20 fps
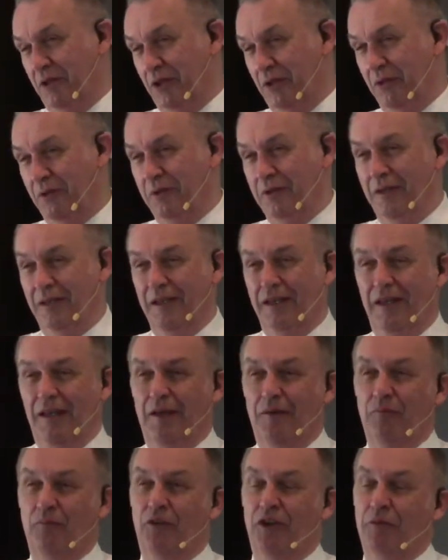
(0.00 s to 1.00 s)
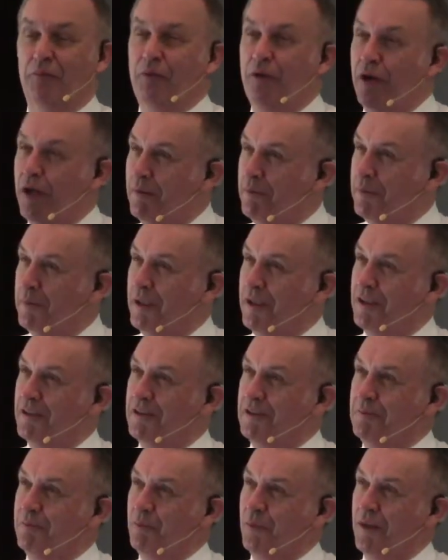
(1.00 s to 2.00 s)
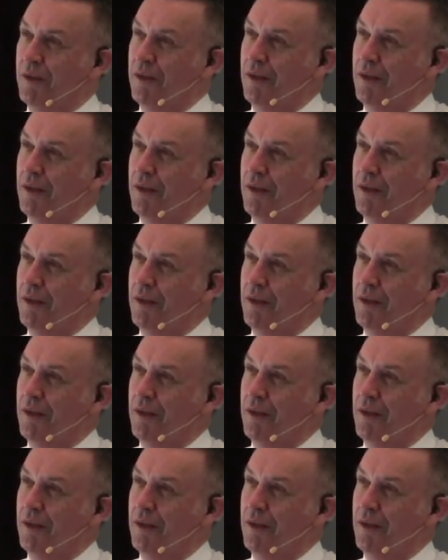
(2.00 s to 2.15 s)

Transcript: You know, the problem is,